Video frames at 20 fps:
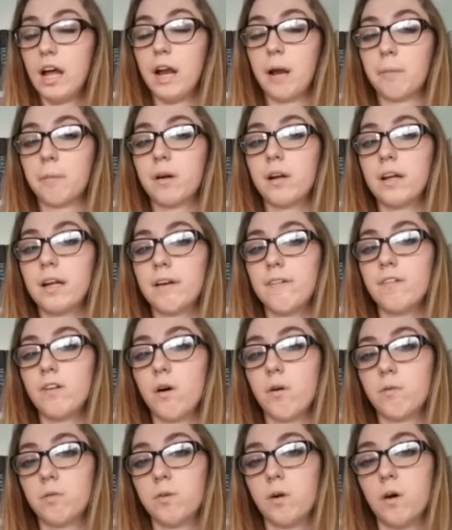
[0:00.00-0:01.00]
And I'm going to give
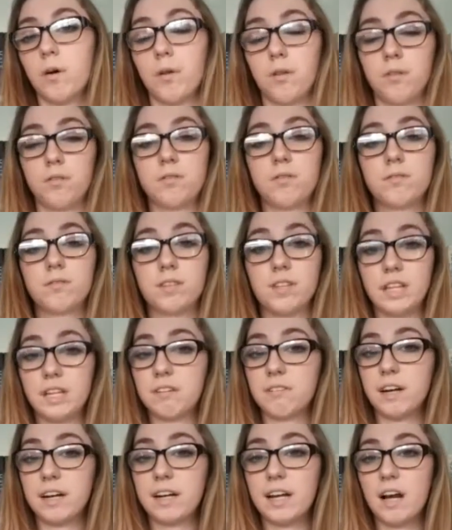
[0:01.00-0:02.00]
an overall
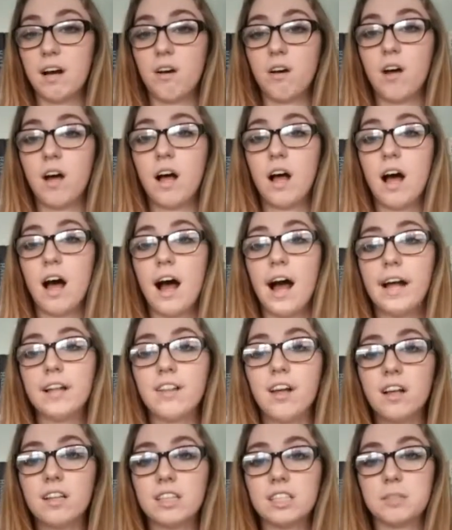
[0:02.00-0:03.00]
thing right now. I
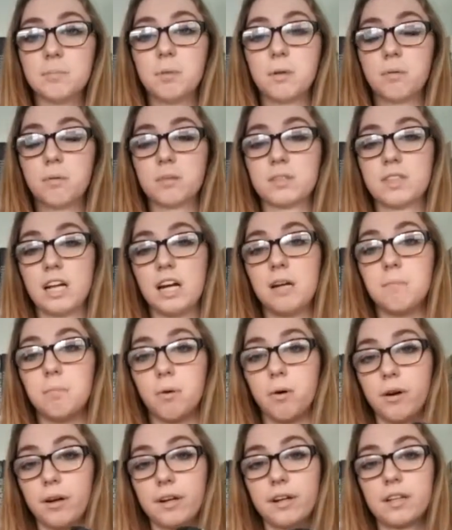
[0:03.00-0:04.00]
thought this book was kind of
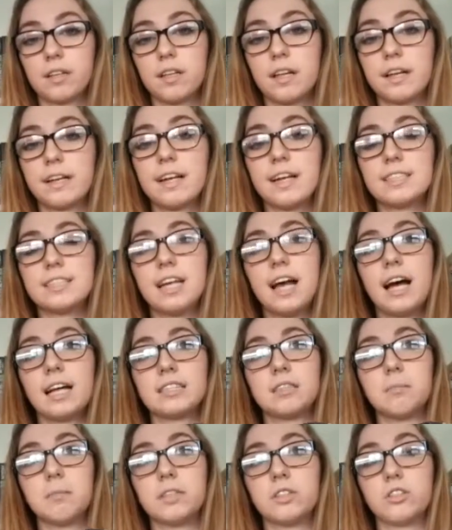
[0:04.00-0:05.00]
boring. Like, yes, it
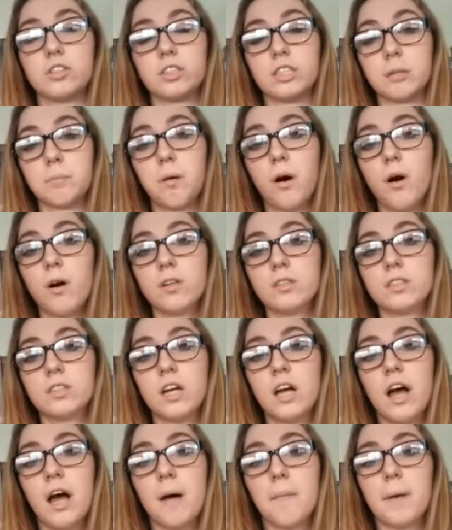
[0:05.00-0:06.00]
had some interesting parts,
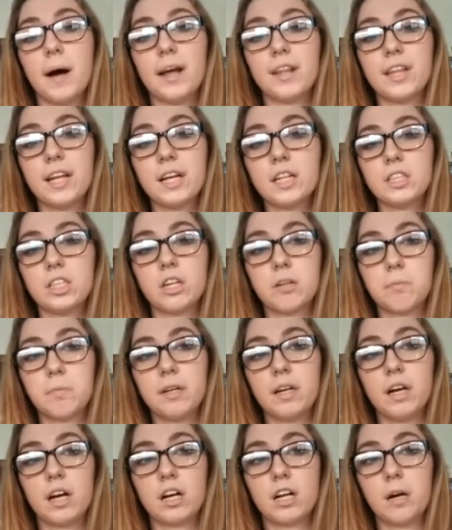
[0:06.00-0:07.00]
but I think it took
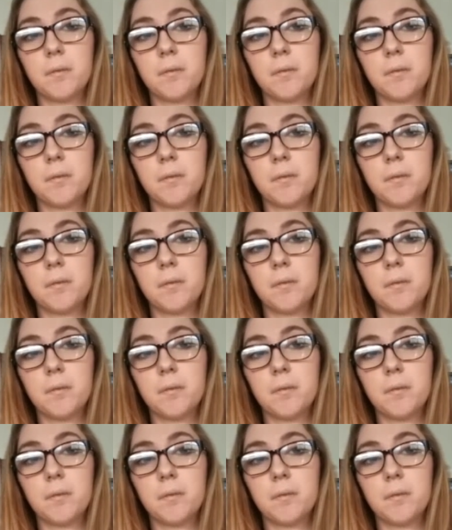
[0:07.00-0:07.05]
me